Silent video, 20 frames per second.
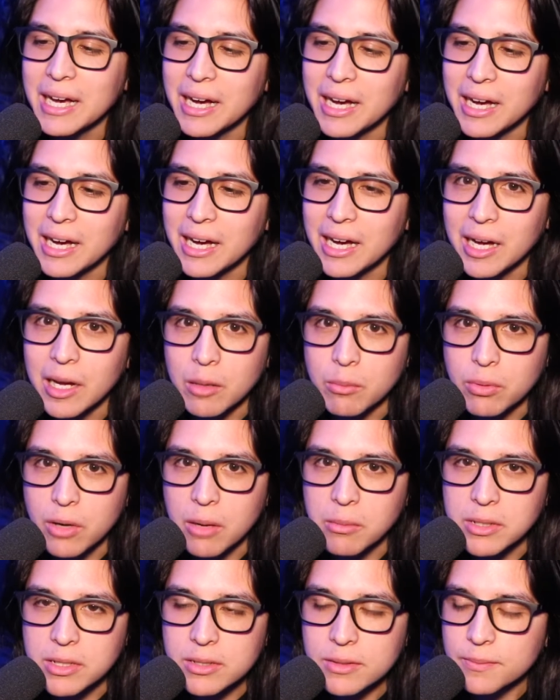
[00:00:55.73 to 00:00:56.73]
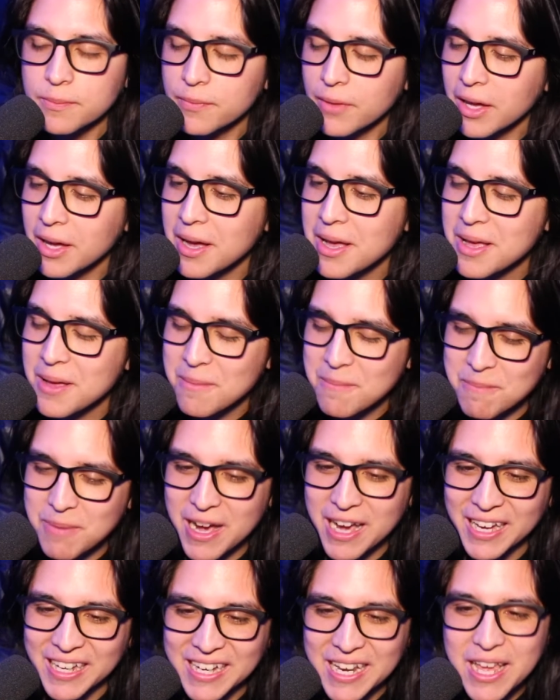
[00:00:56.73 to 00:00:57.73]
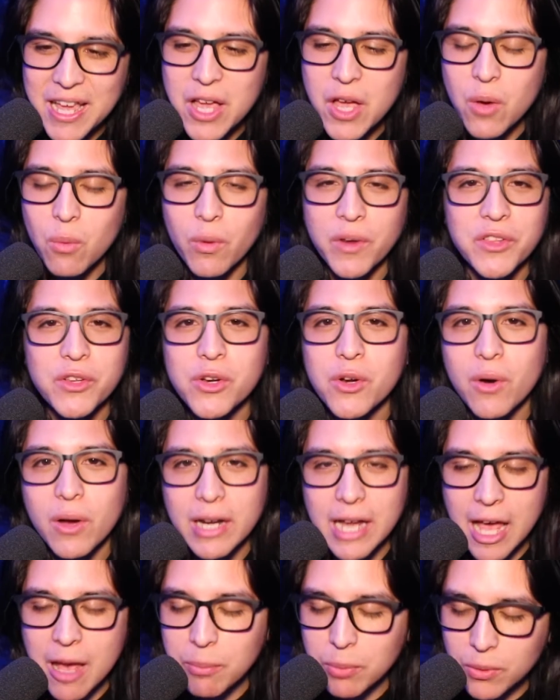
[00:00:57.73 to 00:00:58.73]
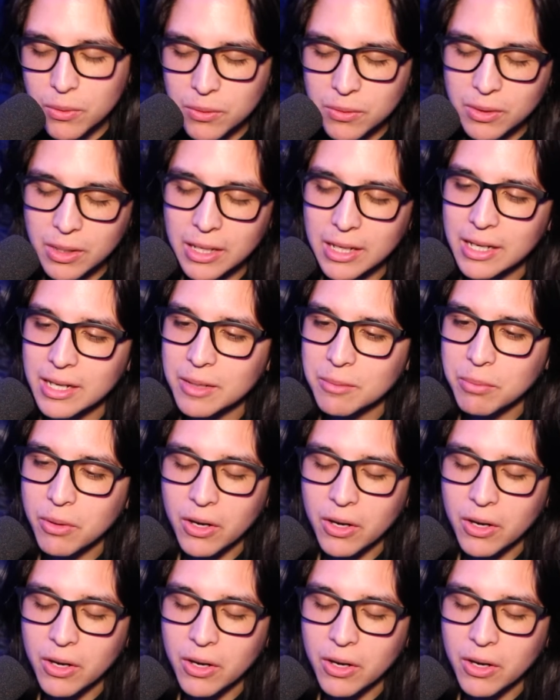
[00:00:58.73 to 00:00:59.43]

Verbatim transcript: Uh, I promise. Uh, but whether you're on Apple uh,